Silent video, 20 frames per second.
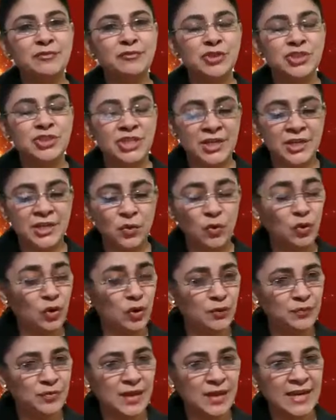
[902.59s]
for sharing all
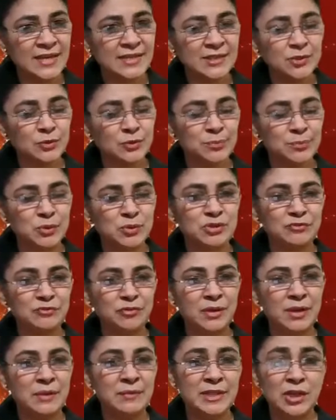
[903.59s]
of that so
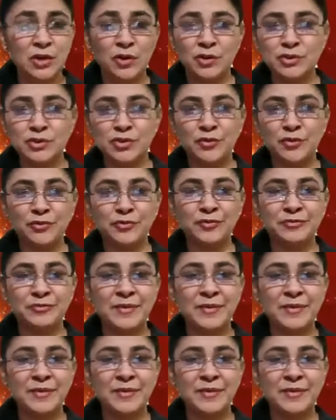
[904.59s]
beautifully with a lot of